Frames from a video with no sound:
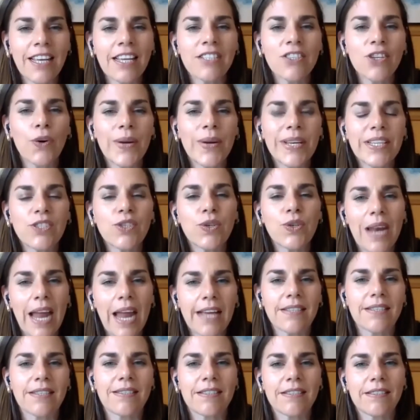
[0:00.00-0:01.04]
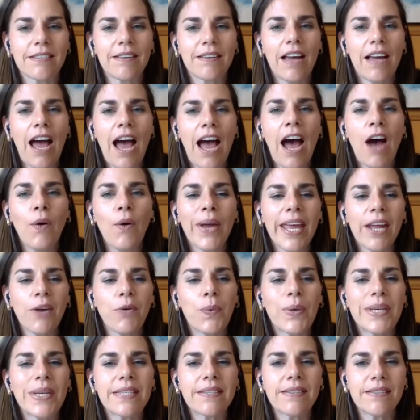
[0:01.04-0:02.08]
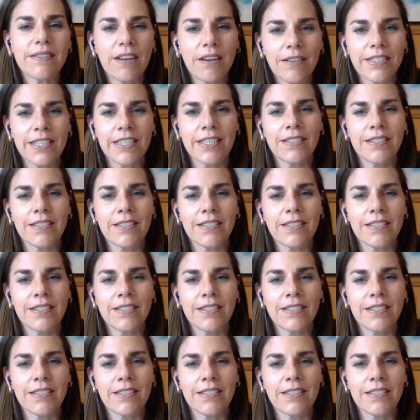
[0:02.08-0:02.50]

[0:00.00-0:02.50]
is going to last. How can we start